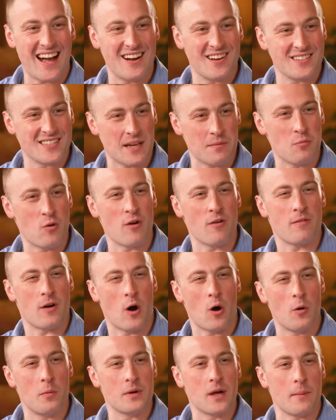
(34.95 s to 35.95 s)
I right? was like more of
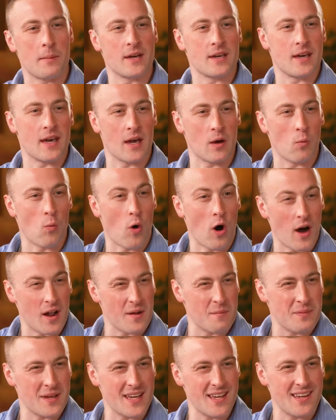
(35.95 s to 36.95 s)
a homecoming king
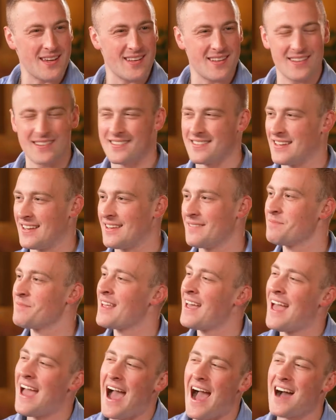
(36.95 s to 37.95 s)
wannabe. okay.
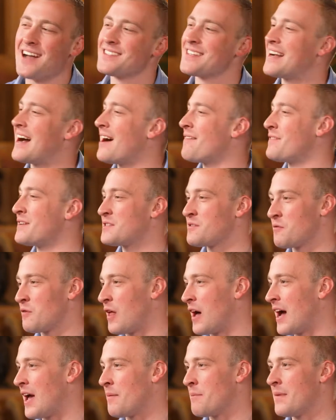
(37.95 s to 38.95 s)
See? as an offensive
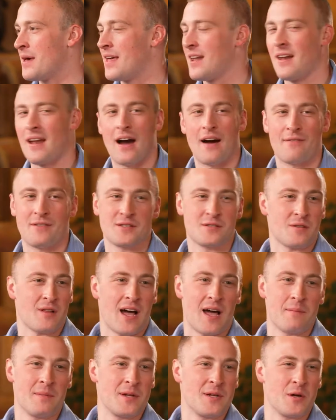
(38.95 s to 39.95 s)
lineman, and offensive
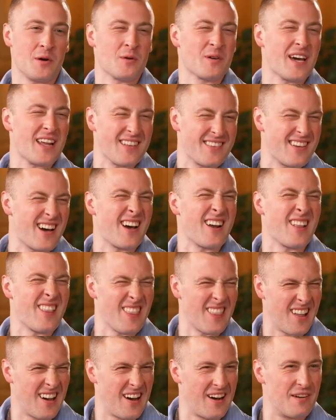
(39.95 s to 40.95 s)
linemen don't get a ton of
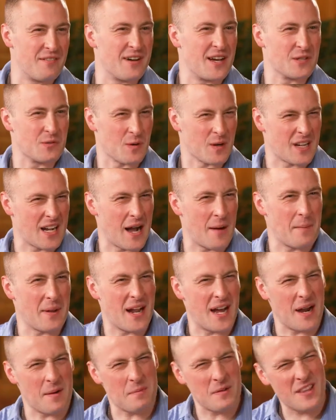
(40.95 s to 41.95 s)
love as we're
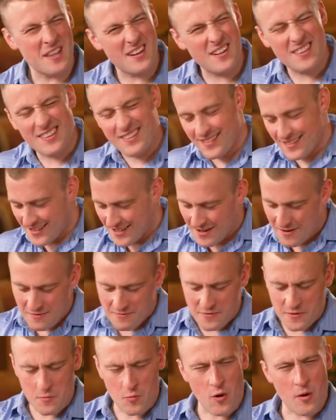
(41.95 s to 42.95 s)
coming up. A little, you know, a
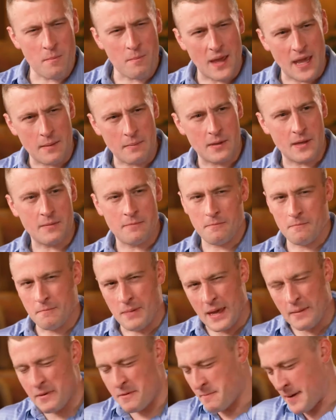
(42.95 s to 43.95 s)
few more baby
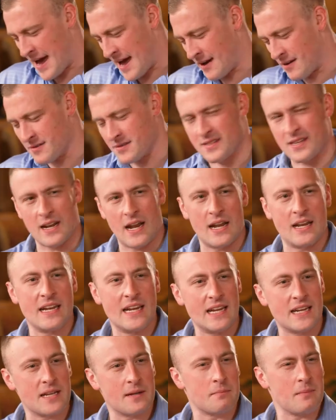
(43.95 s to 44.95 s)
baby pounds than I
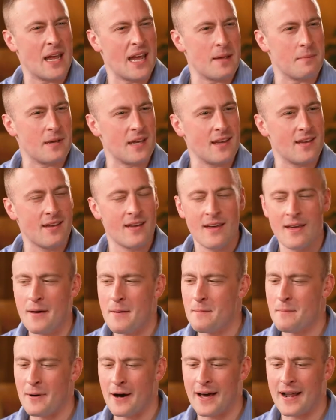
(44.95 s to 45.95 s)
needed maybe.
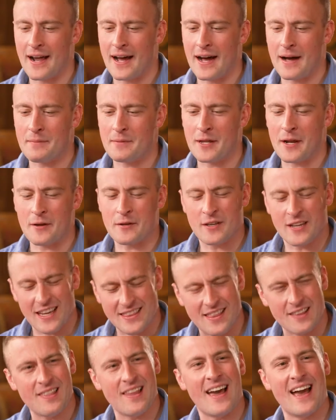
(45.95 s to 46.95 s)
But um, you know, you
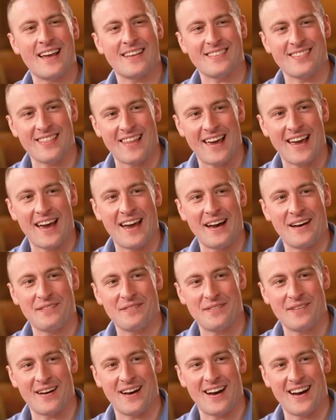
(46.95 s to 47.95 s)
get the last laugh.
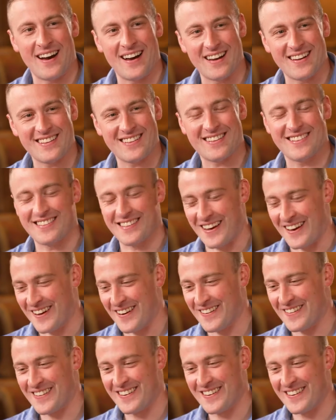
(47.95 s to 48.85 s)
Uh, you do, because so.